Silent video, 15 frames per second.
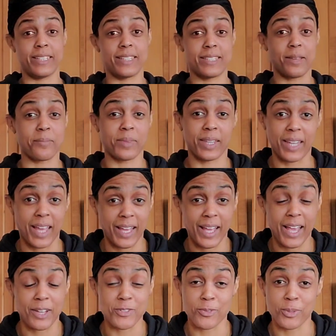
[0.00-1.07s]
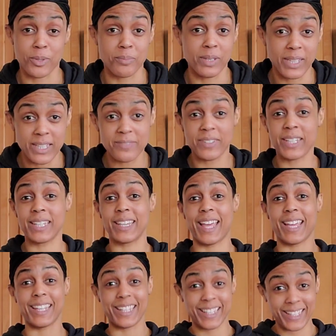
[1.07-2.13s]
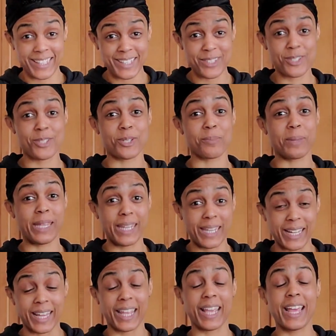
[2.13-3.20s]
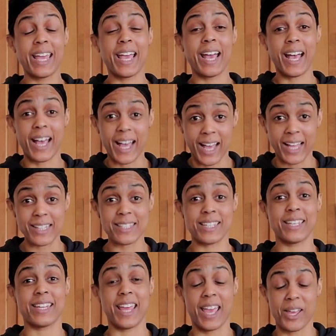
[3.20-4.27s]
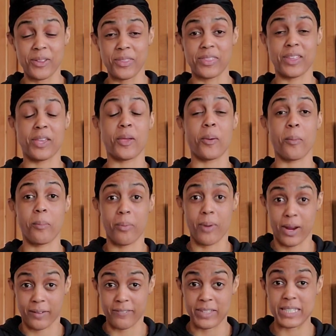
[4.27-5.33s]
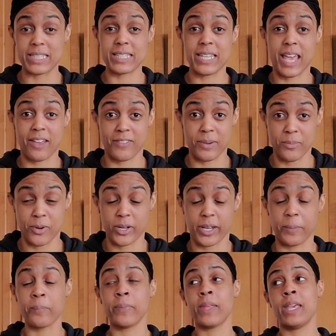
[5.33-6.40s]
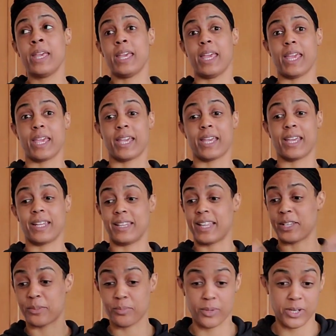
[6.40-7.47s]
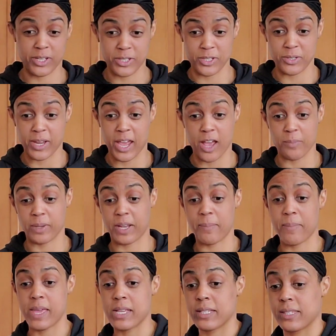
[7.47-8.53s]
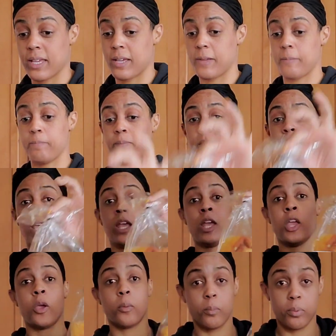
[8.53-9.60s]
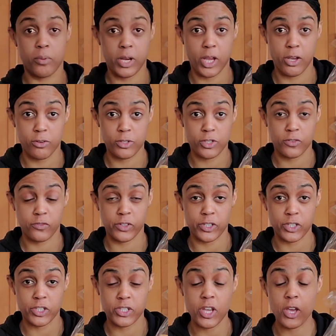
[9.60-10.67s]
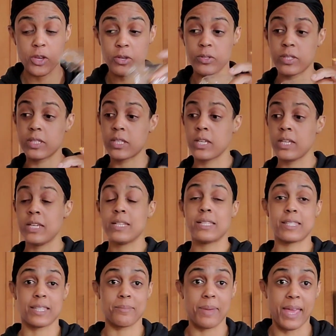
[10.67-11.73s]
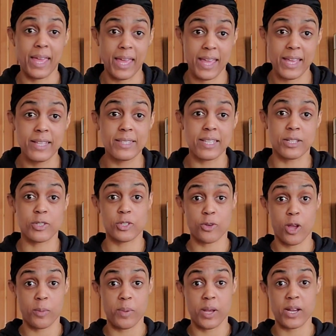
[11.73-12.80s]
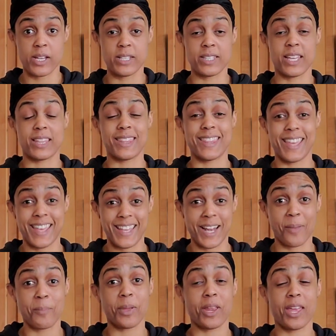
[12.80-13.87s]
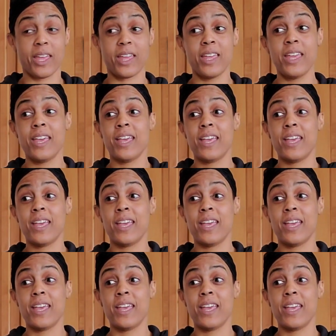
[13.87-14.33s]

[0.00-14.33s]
it's something that I truly believe in, that kids should be eating hot and healthy breakfast every morning. And that's what we're going to do now. I'm going to make some brioche French toast, some eggs, and strawberries. And then I'm going to,